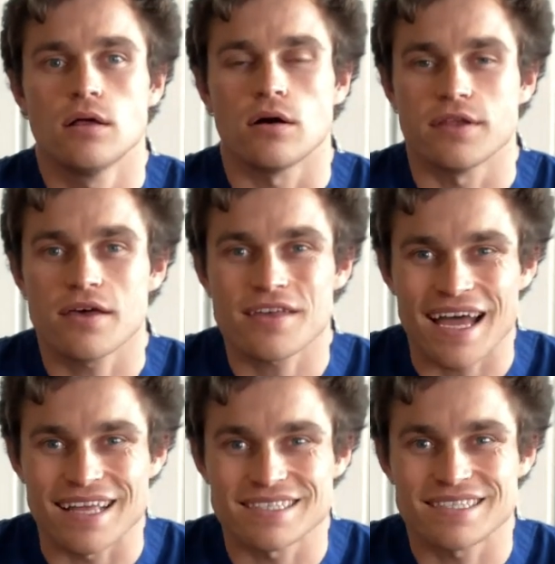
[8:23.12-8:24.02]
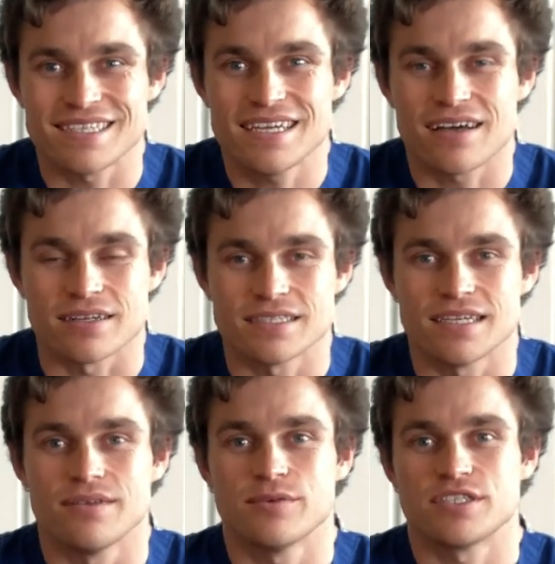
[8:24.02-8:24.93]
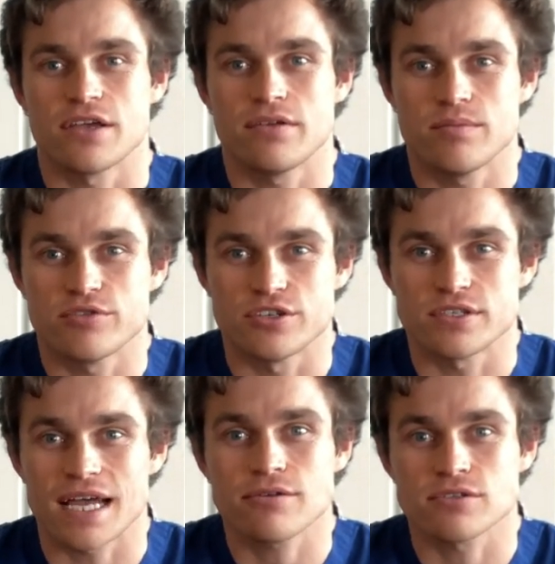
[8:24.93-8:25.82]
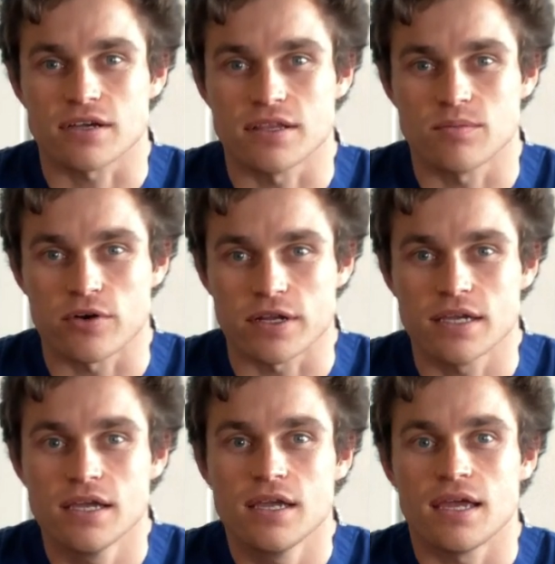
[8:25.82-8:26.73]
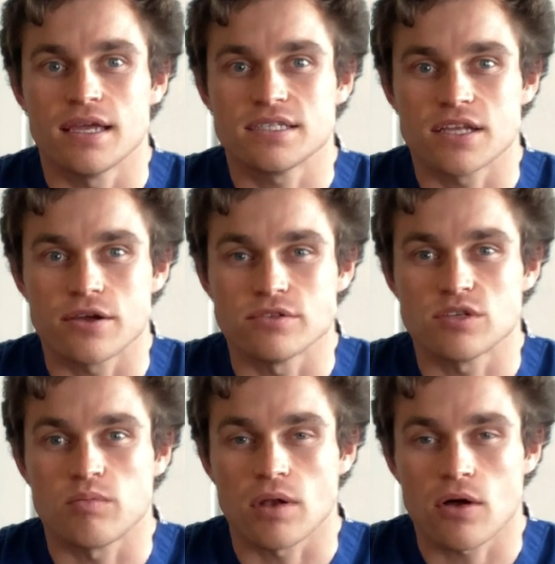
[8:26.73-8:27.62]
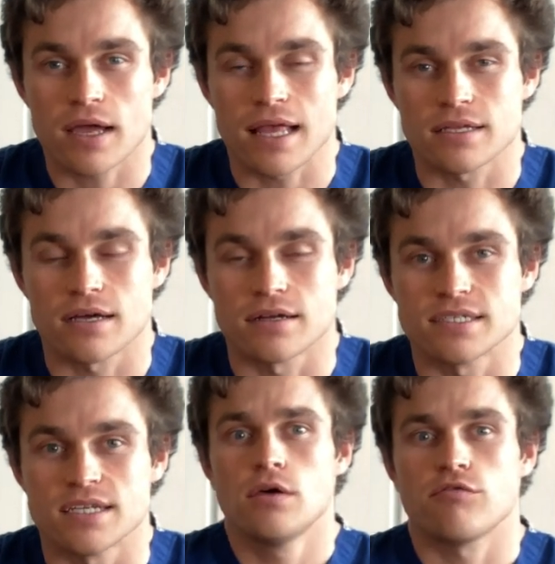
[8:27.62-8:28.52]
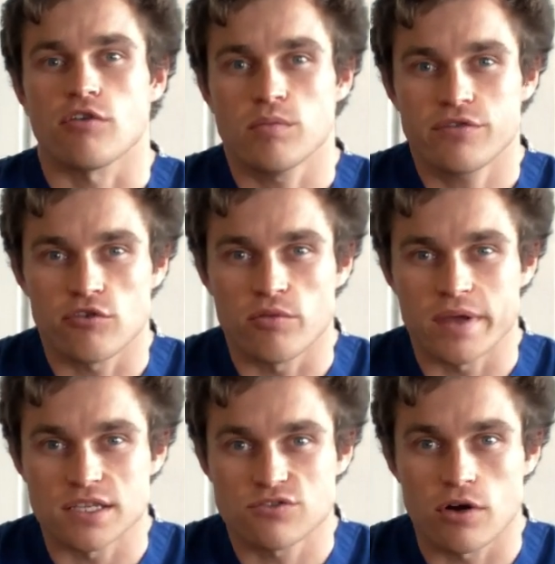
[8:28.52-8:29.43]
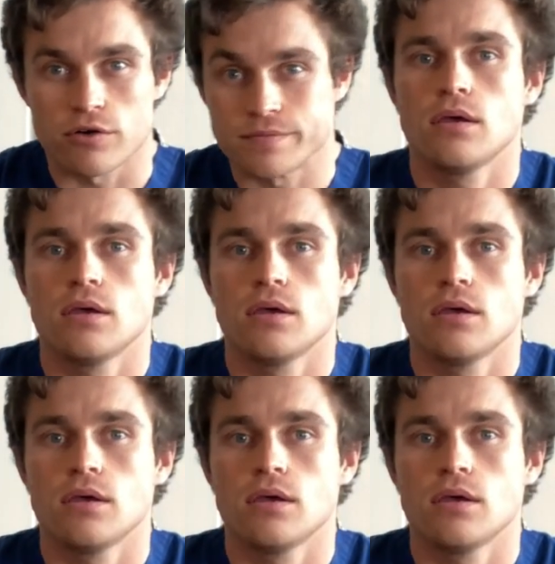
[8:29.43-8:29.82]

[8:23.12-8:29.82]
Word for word: On the other hand, D-carnitine, which is only produced outside the body, is known to block L-carnitine from performing its role.